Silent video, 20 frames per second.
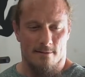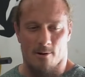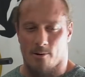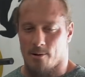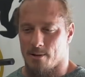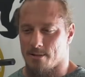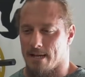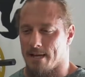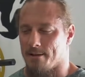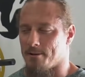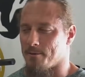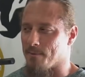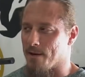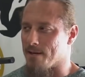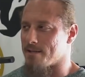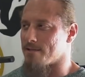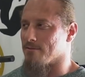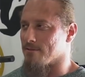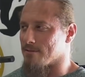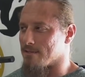horizontal
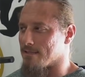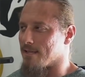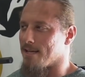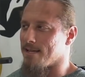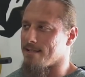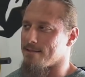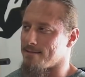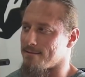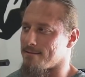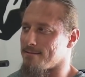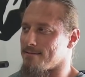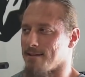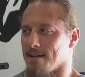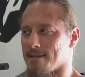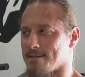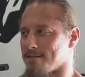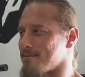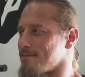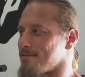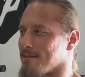pressure with the legs,
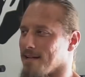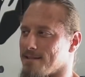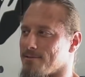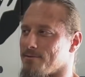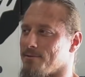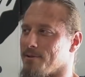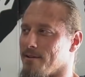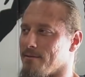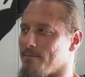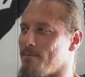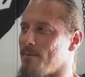that's really,